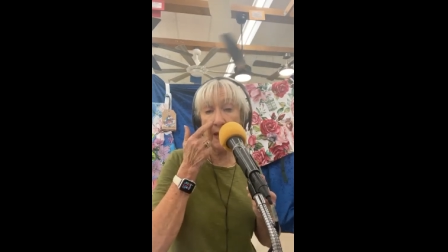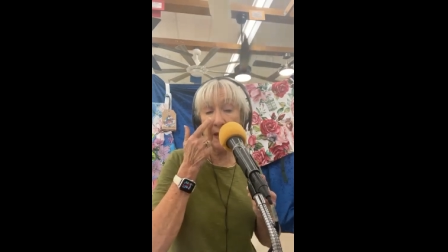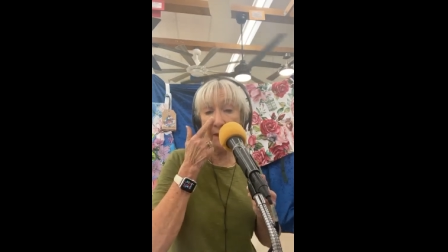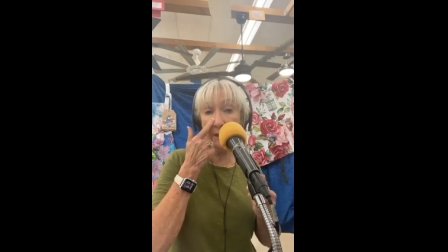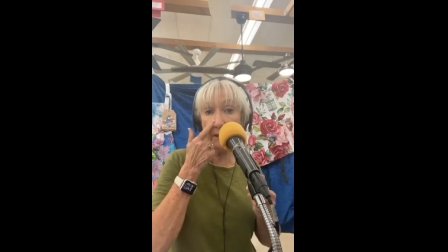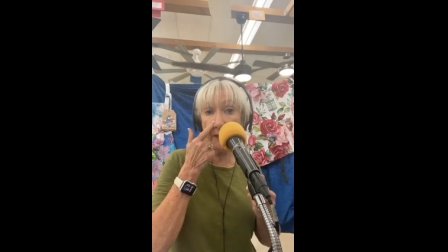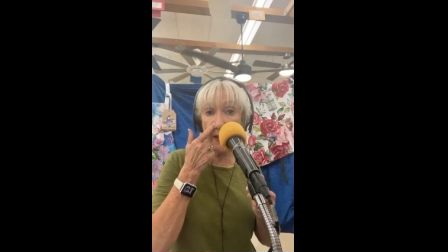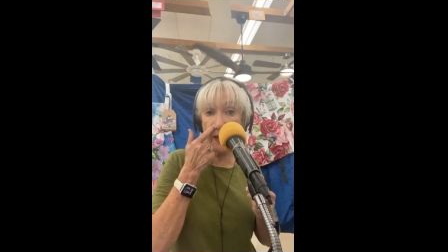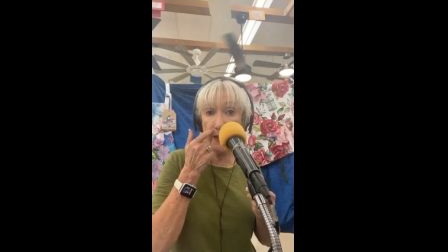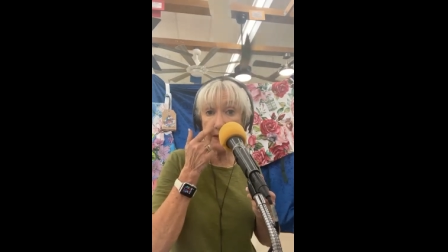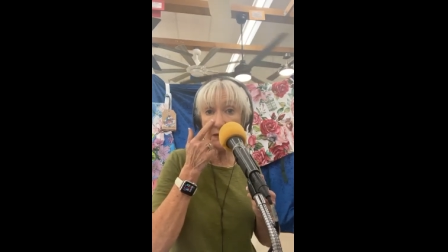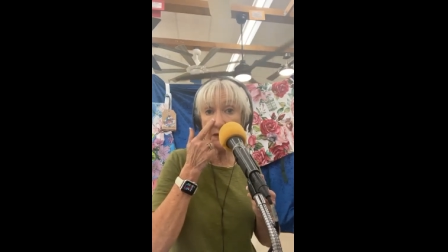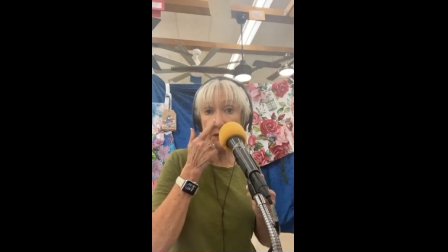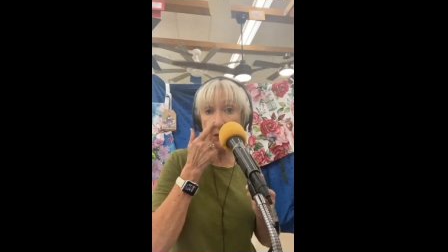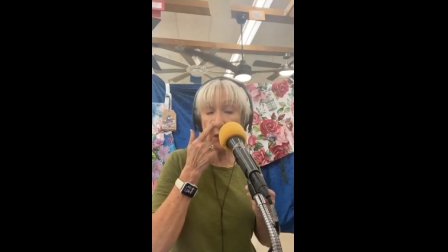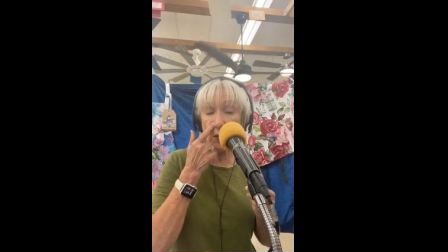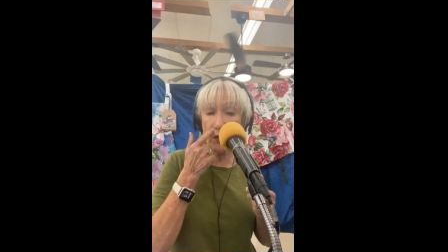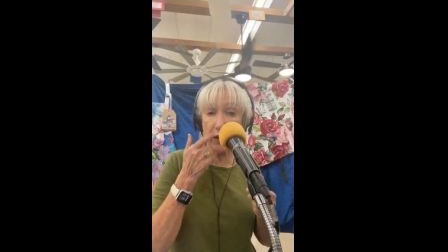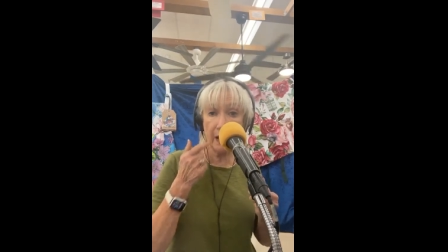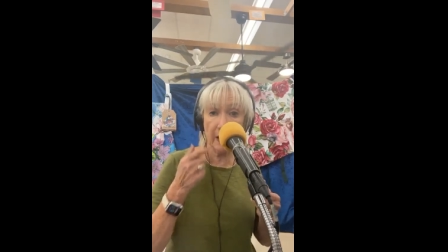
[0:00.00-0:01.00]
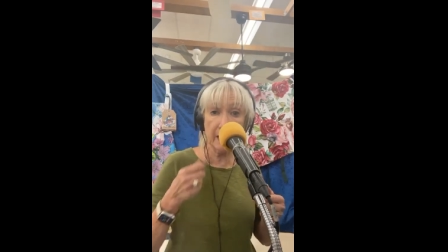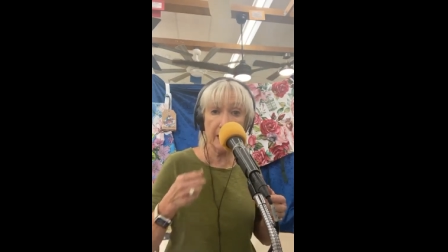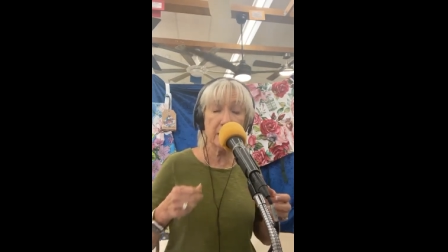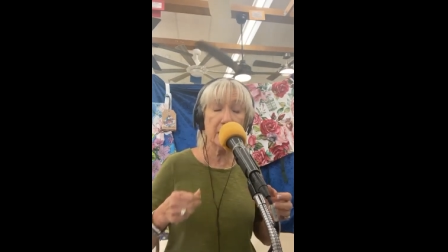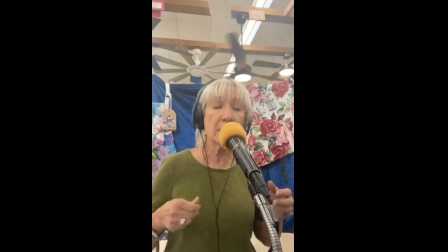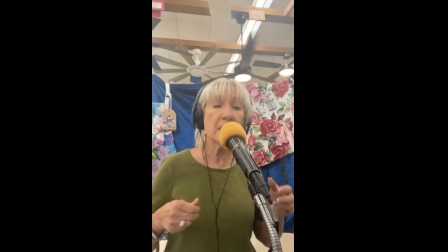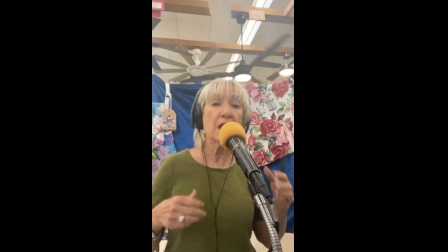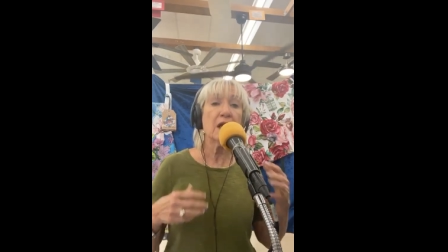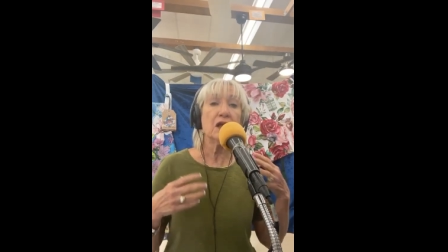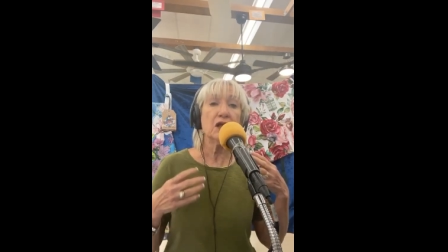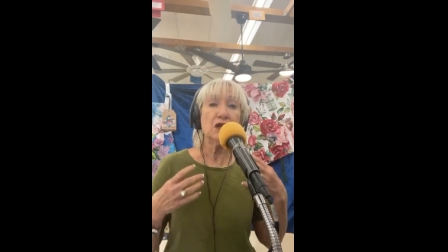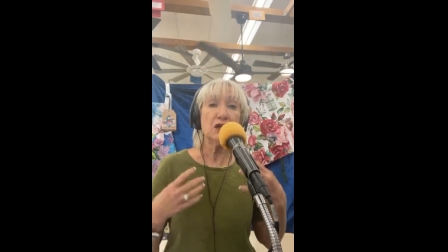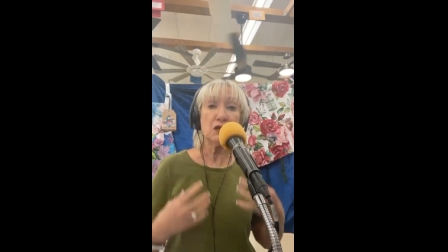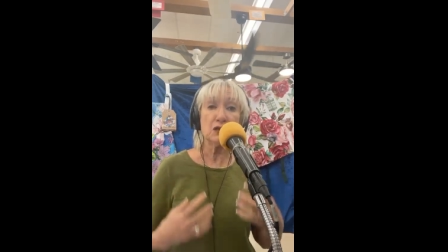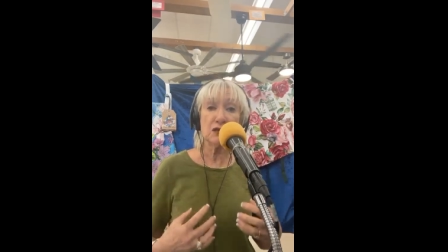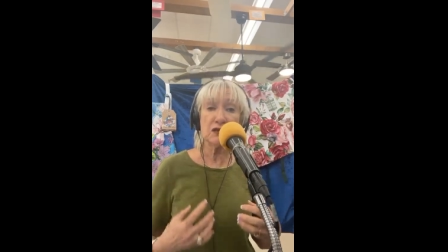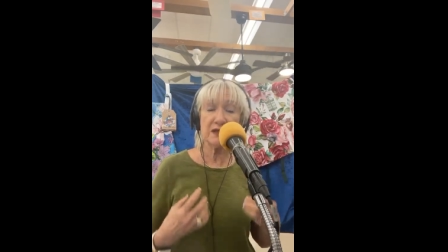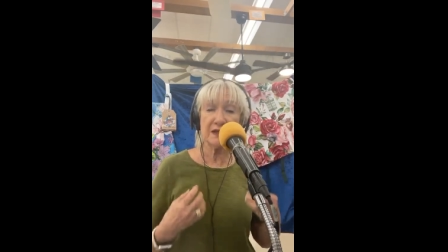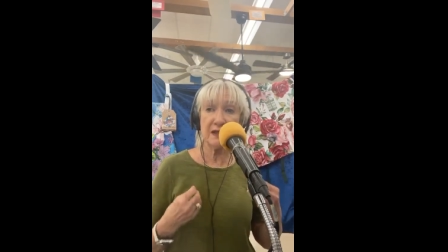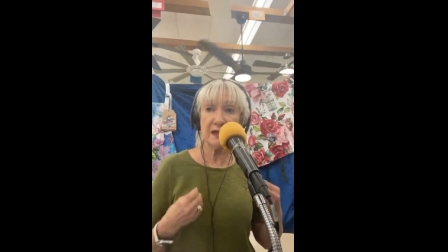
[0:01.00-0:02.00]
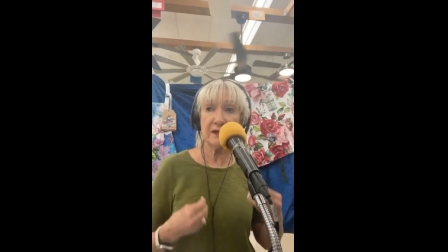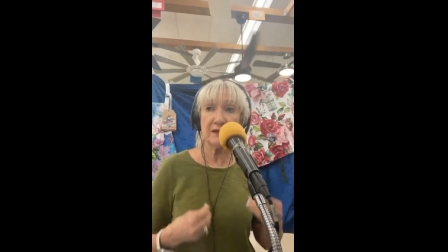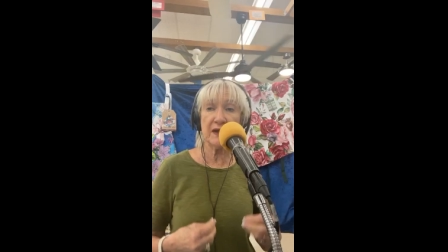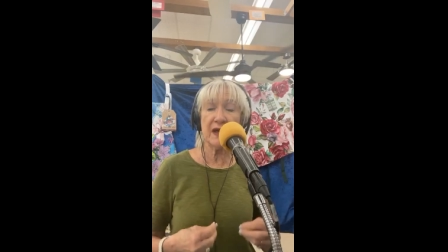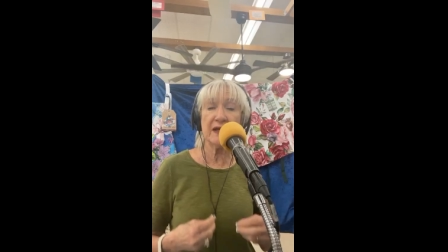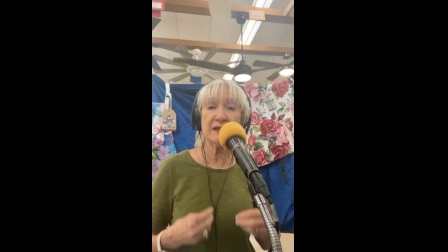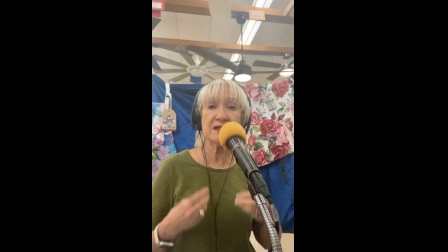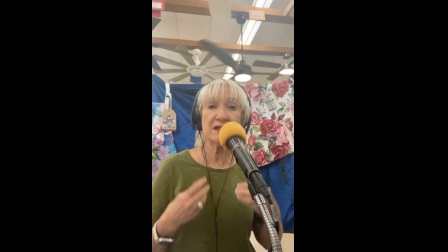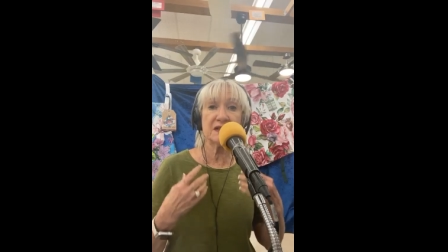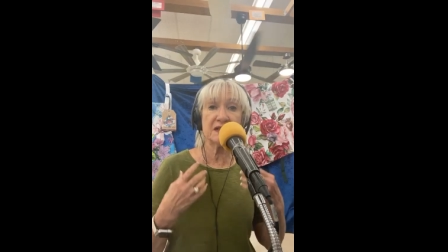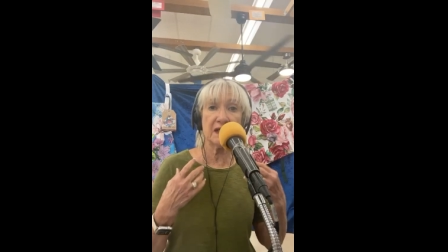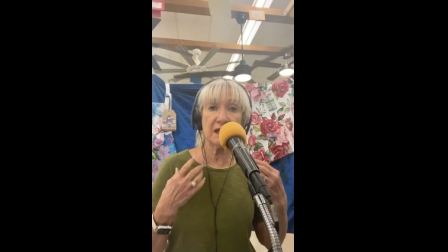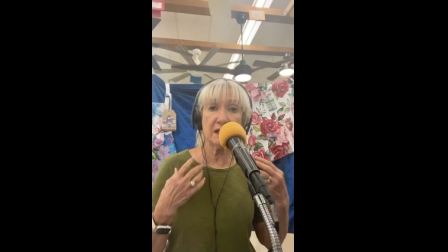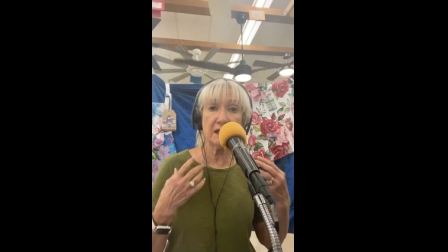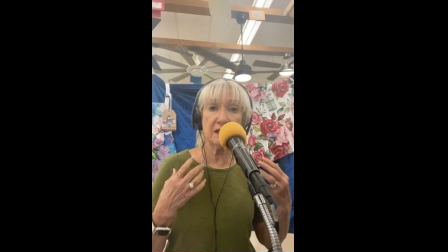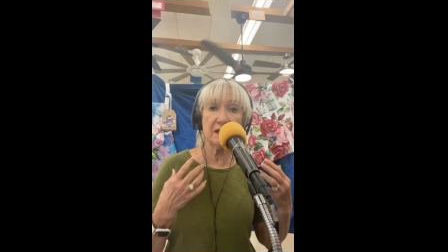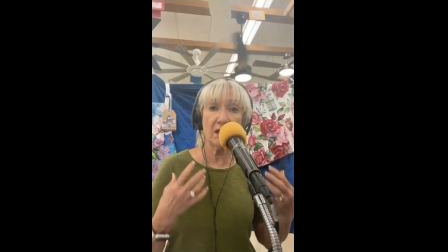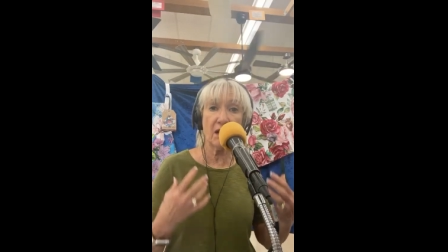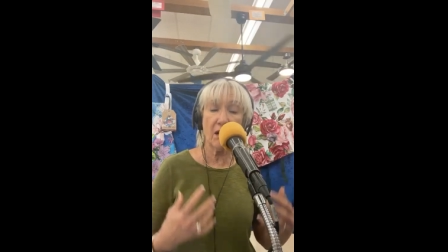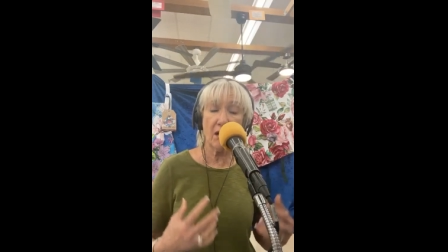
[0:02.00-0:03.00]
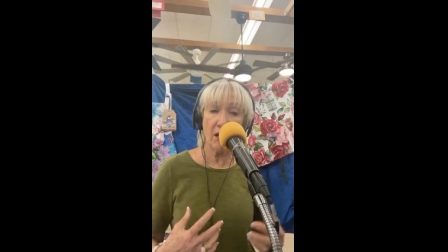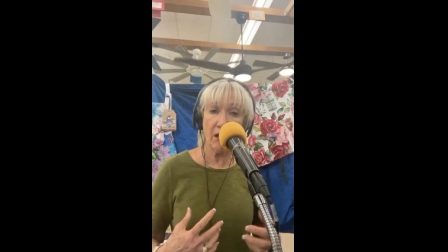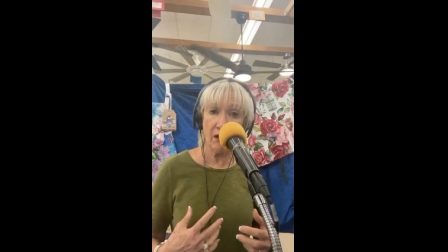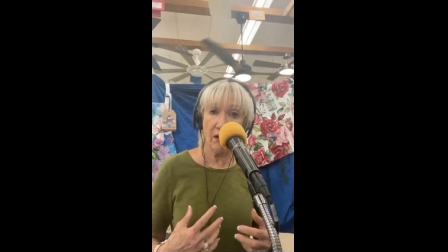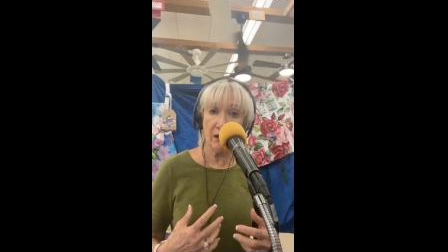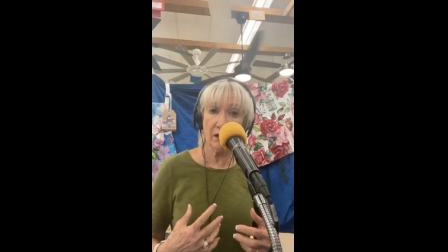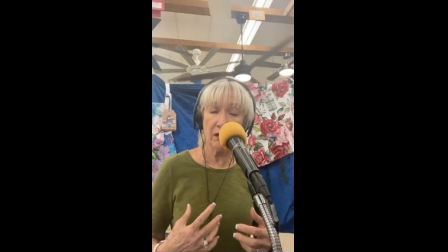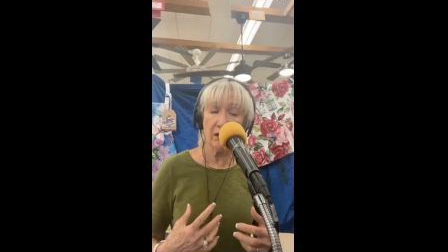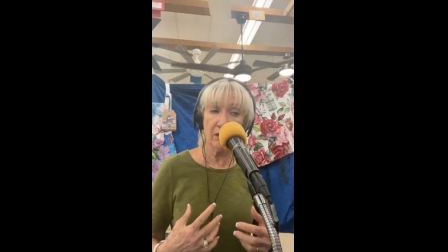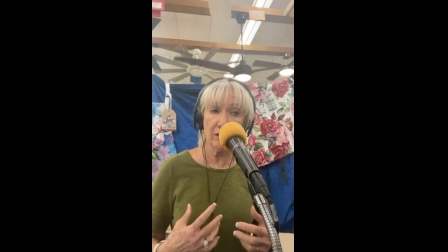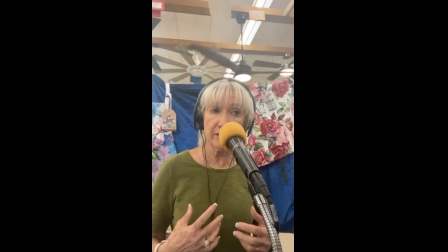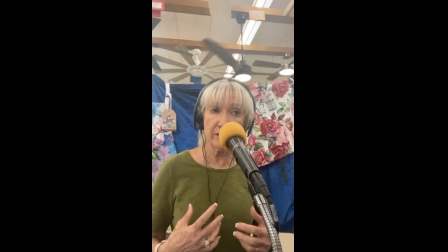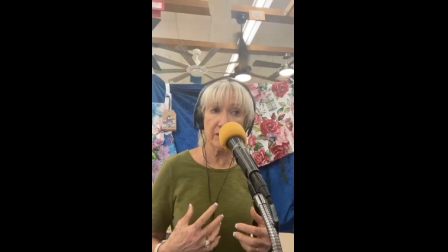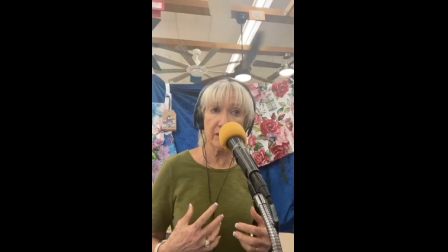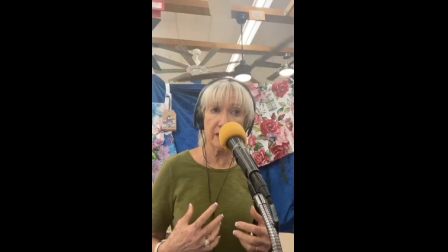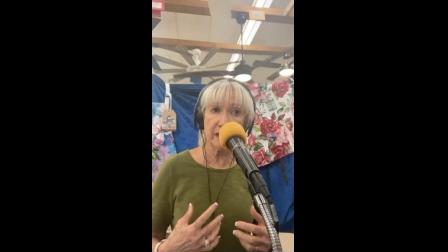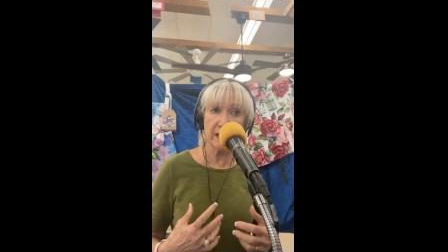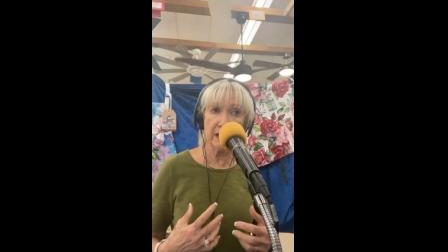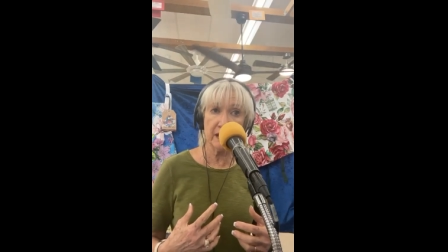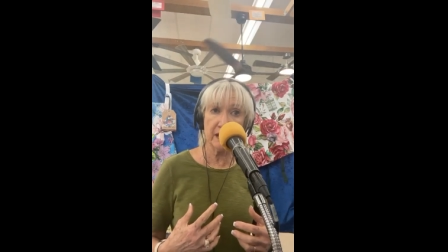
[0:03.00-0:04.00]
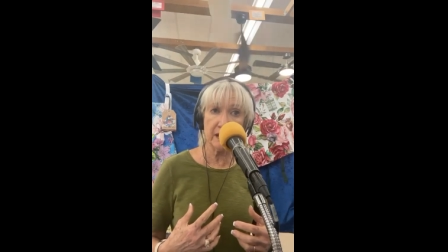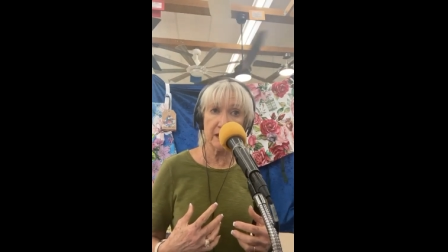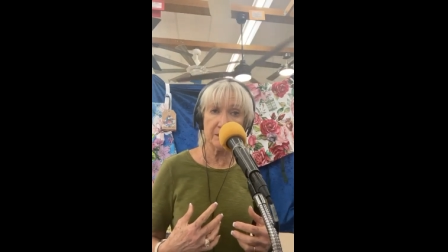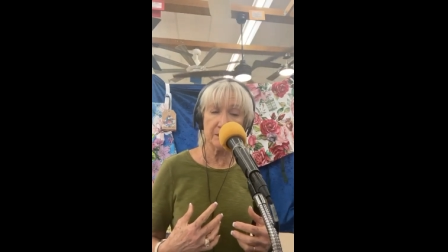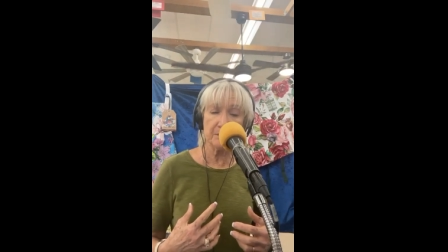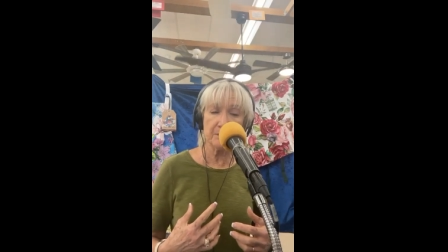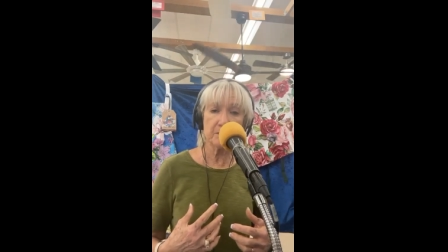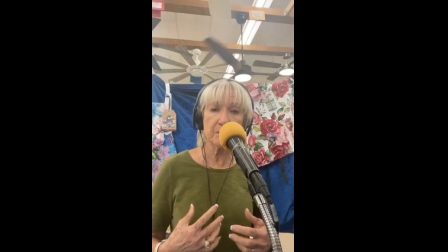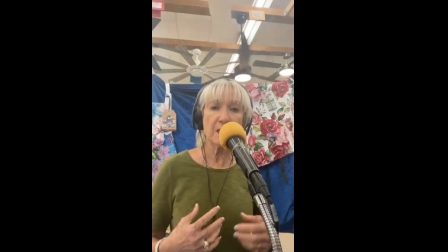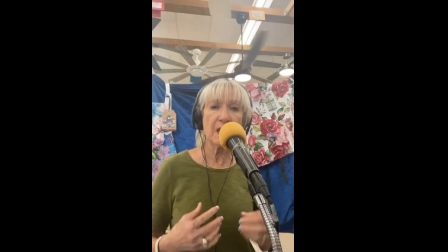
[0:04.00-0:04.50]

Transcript: And that's why you see that stain all over again.